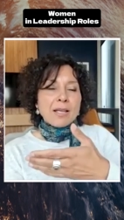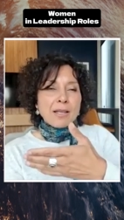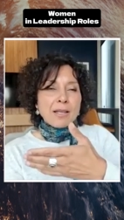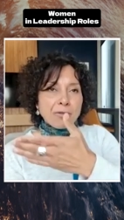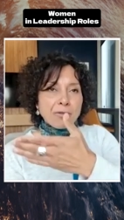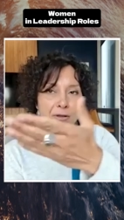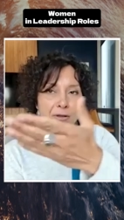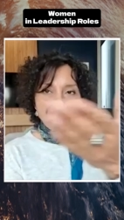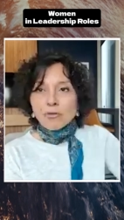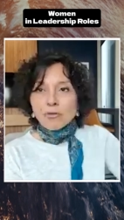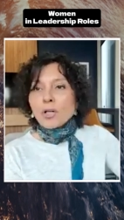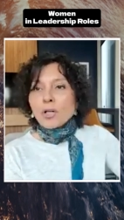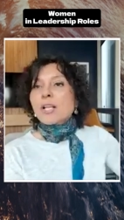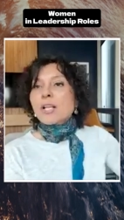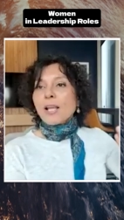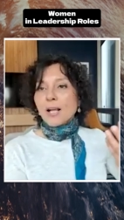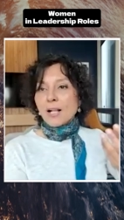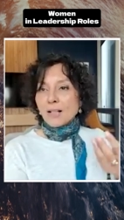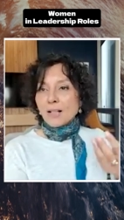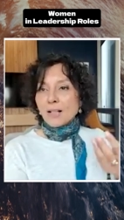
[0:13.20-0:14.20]
uh,
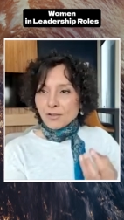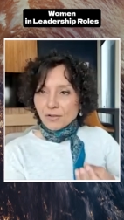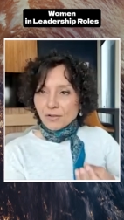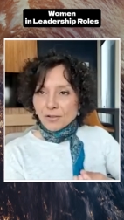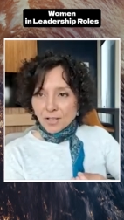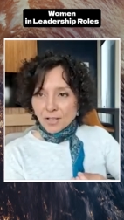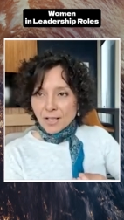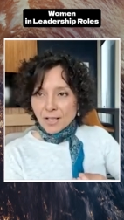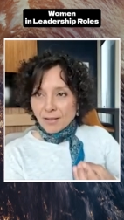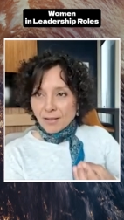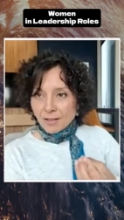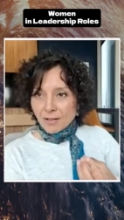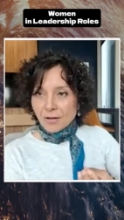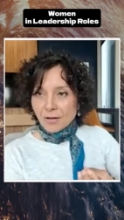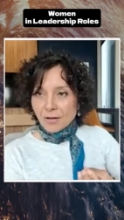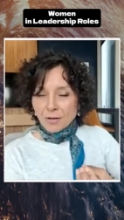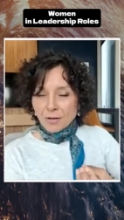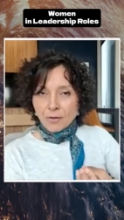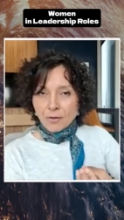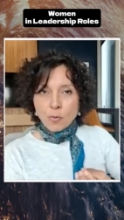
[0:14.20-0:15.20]
different cultures in the
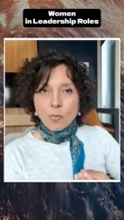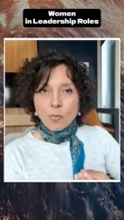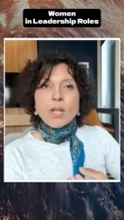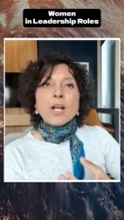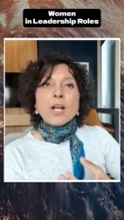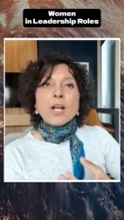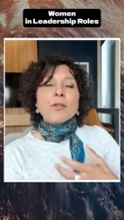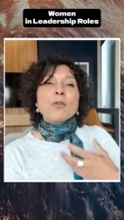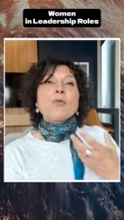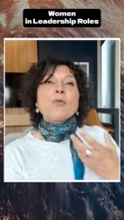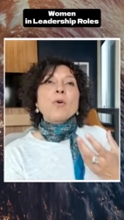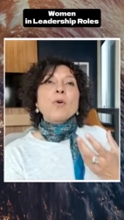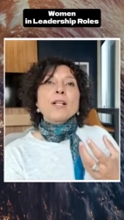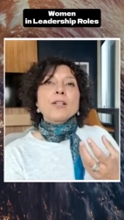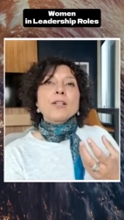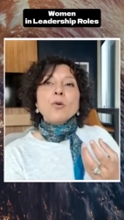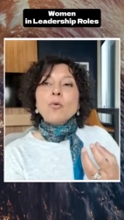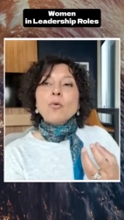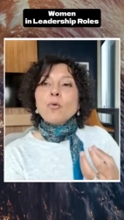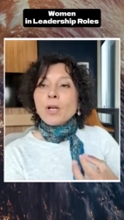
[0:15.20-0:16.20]
earth. We are the
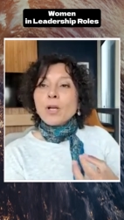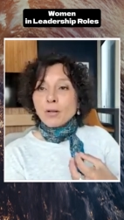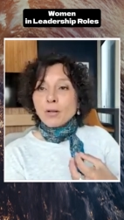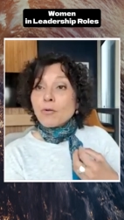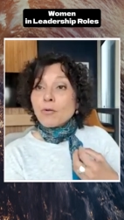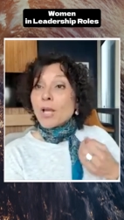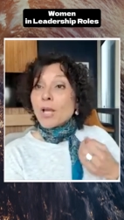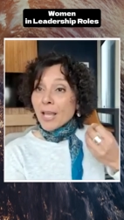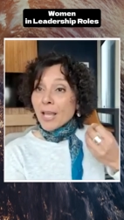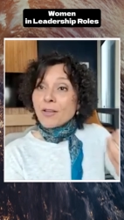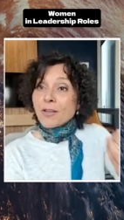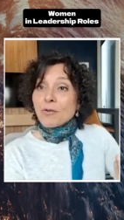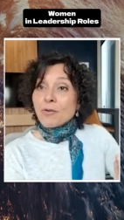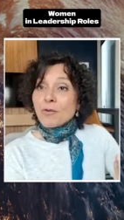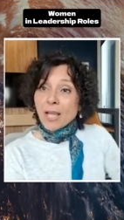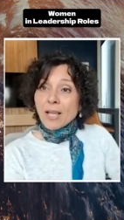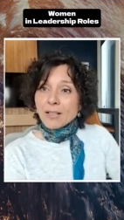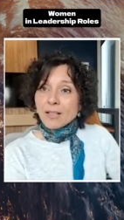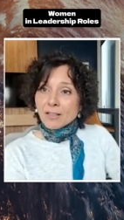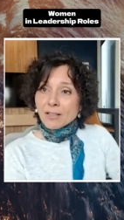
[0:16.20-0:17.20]
one who edu-
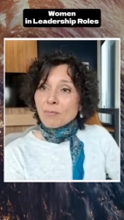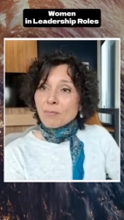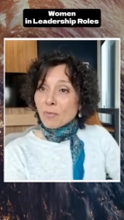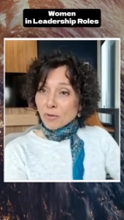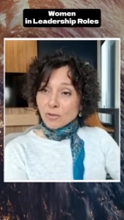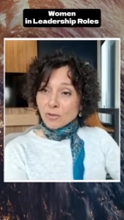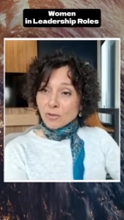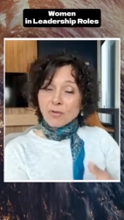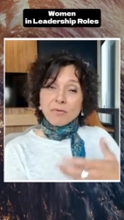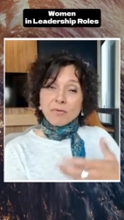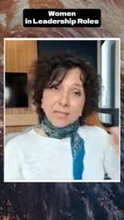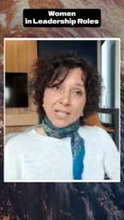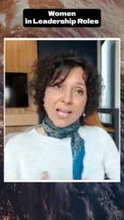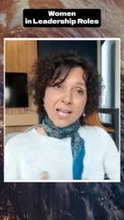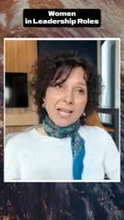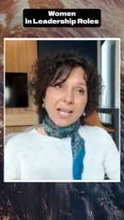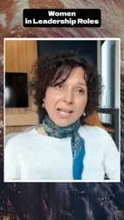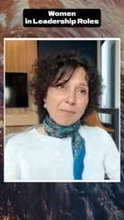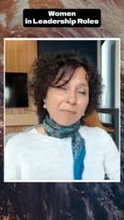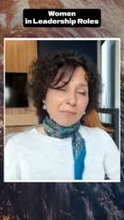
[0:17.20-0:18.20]
educates most of the
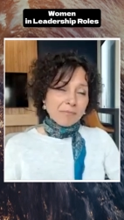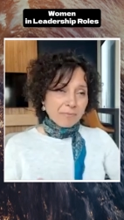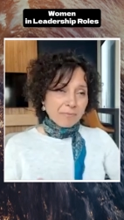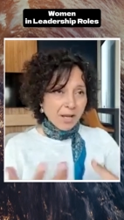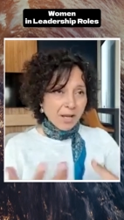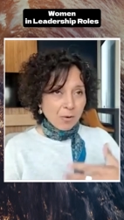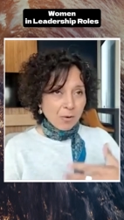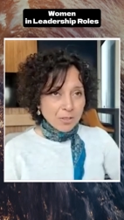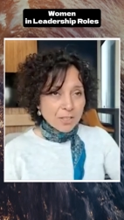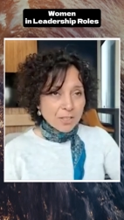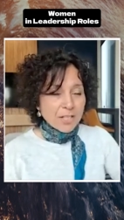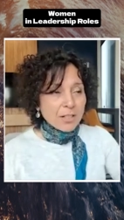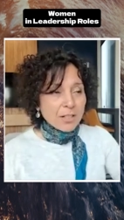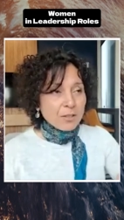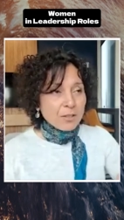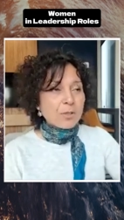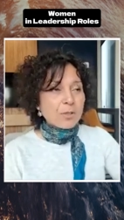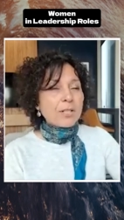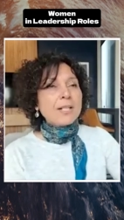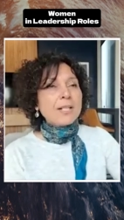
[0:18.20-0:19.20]
time our
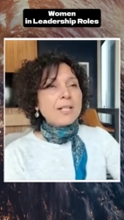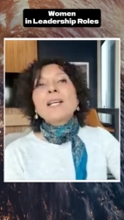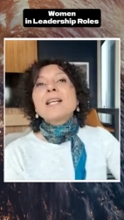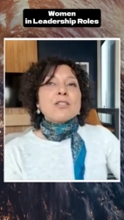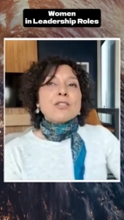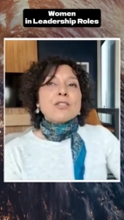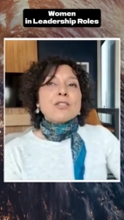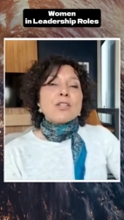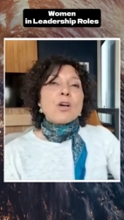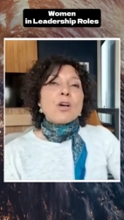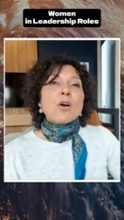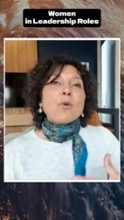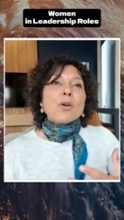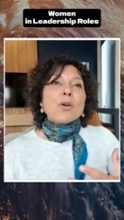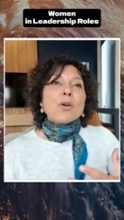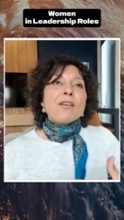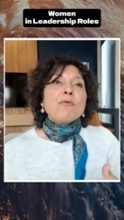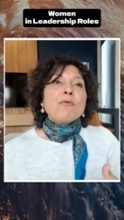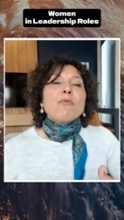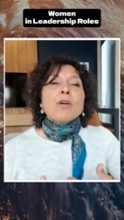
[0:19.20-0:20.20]
children. So
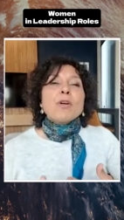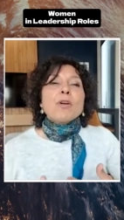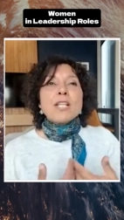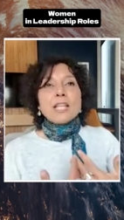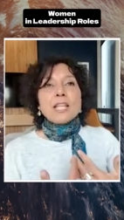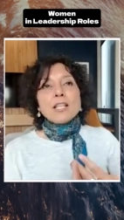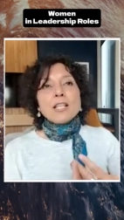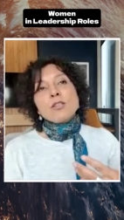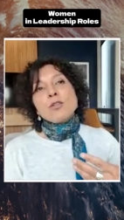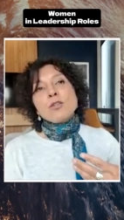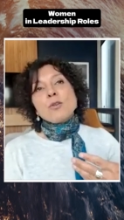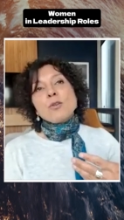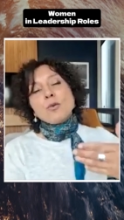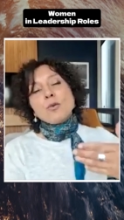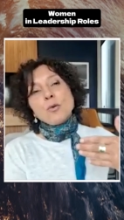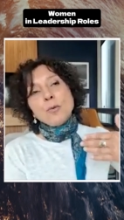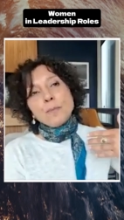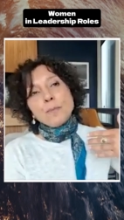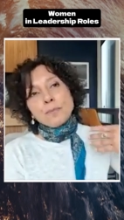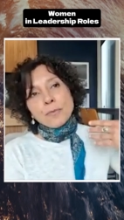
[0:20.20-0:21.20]
if we need
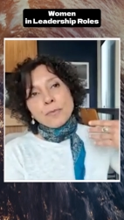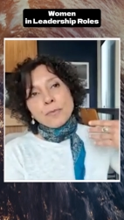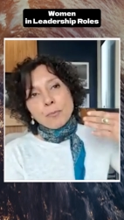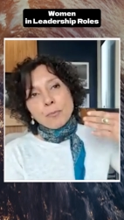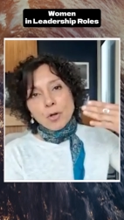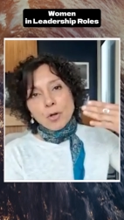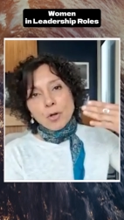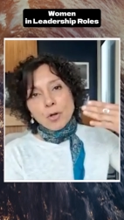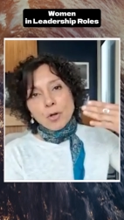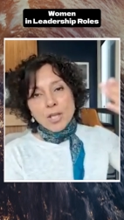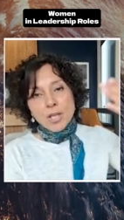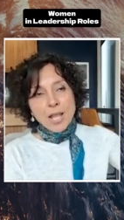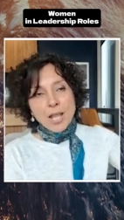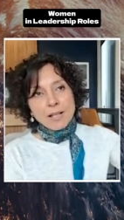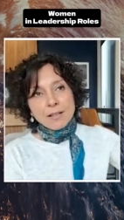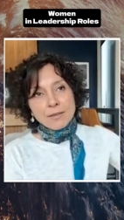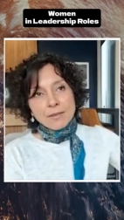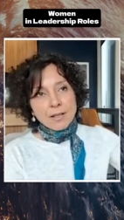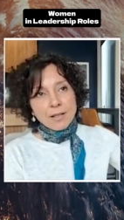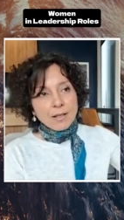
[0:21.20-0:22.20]
to
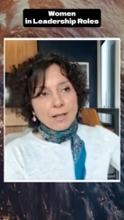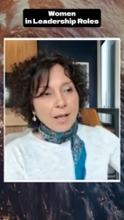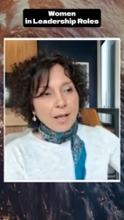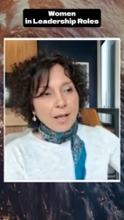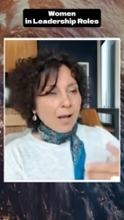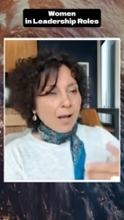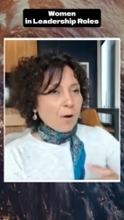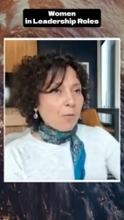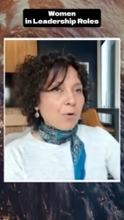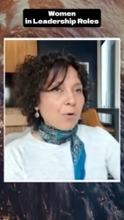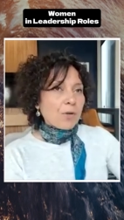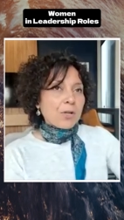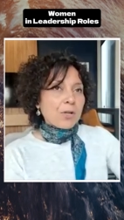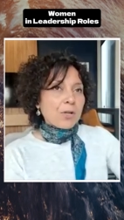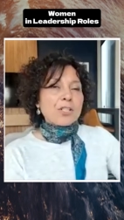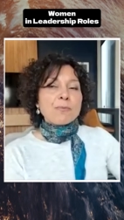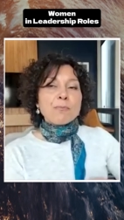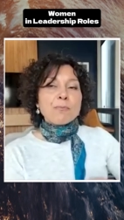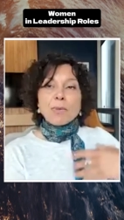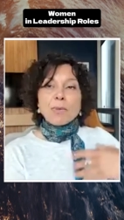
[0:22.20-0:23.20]
project our
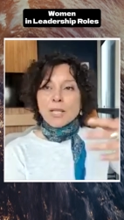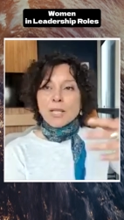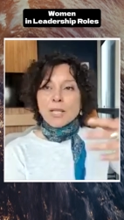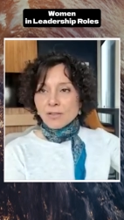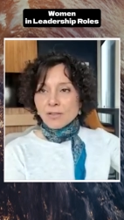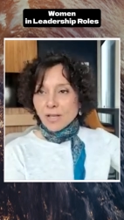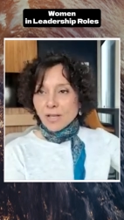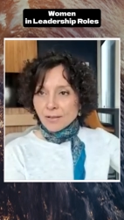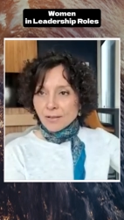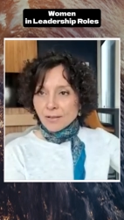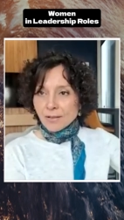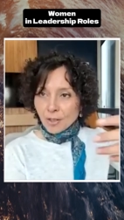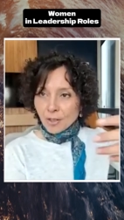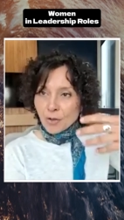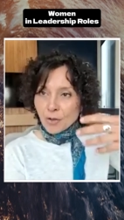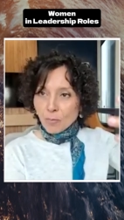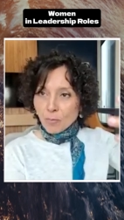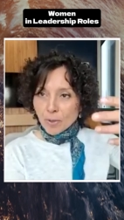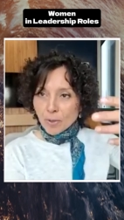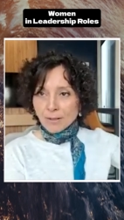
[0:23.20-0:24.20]
space as
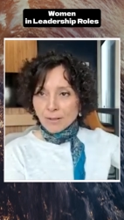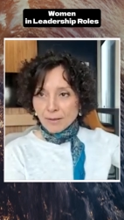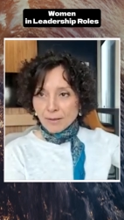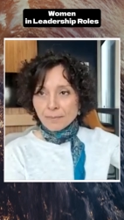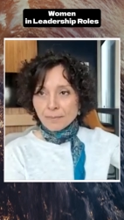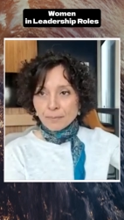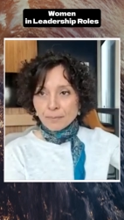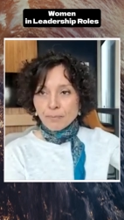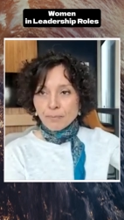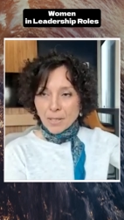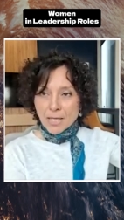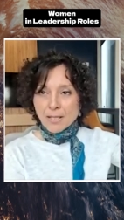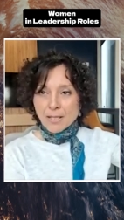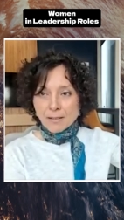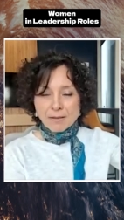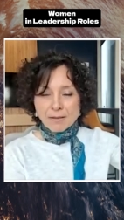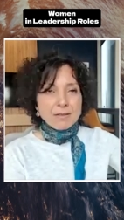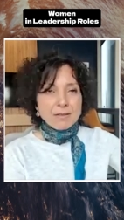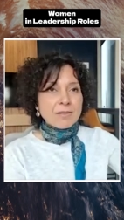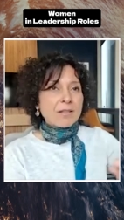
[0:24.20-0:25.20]
human
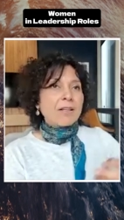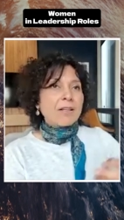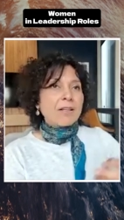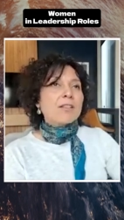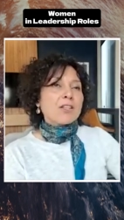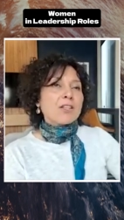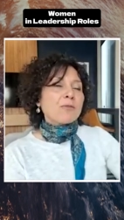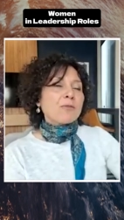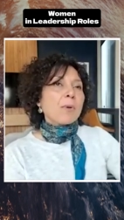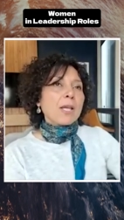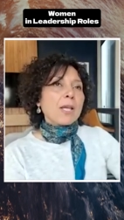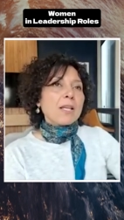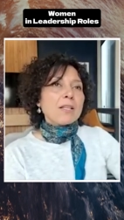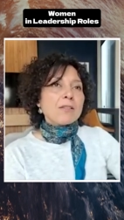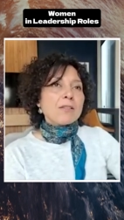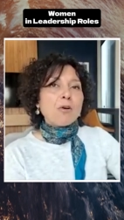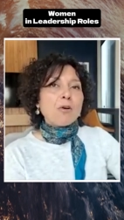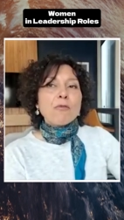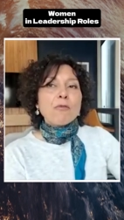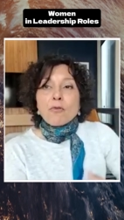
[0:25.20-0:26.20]
beings in the space,
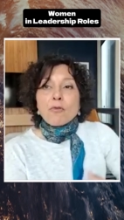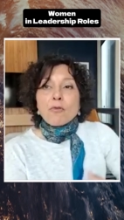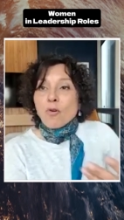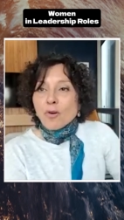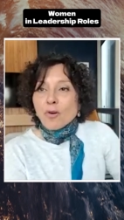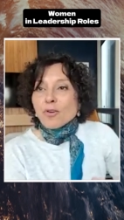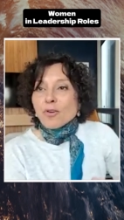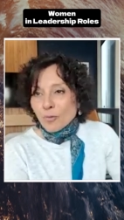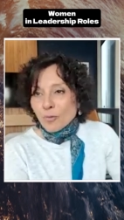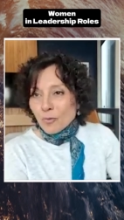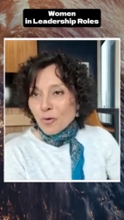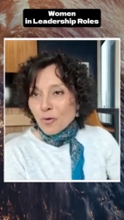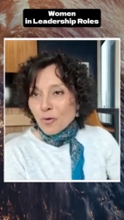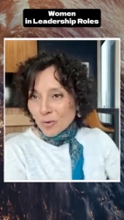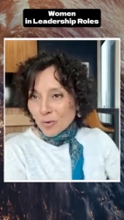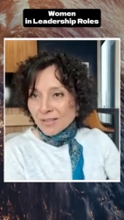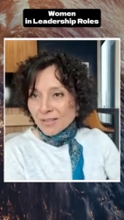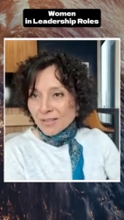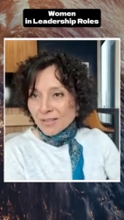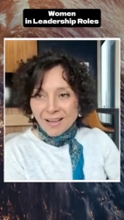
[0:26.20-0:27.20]
of course,
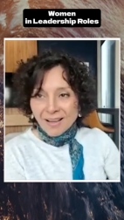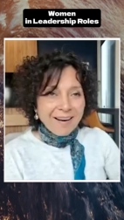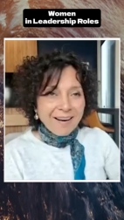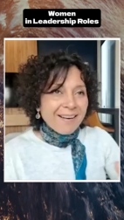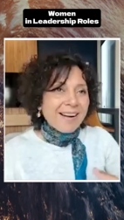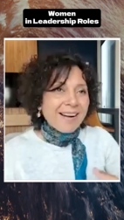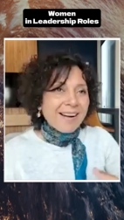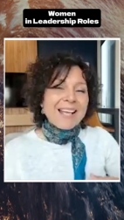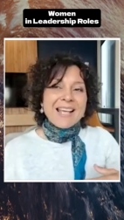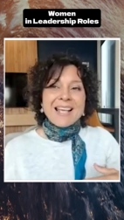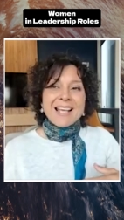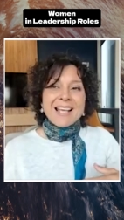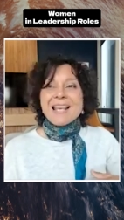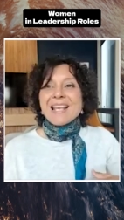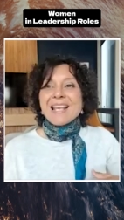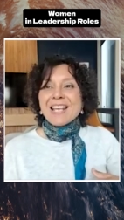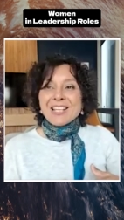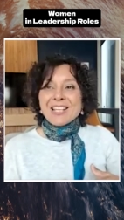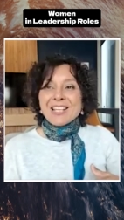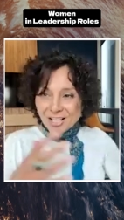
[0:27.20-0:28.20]
women are
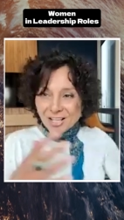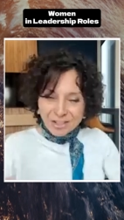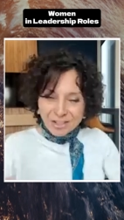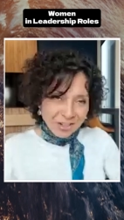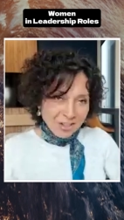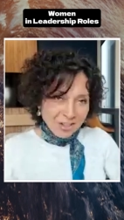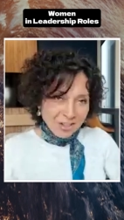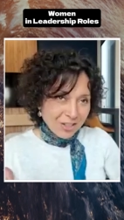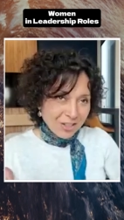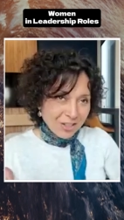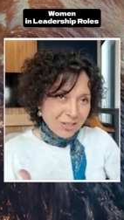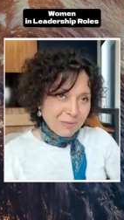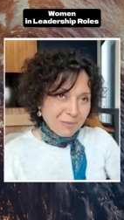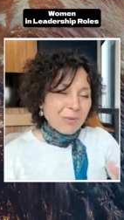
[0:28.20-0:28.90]
essentials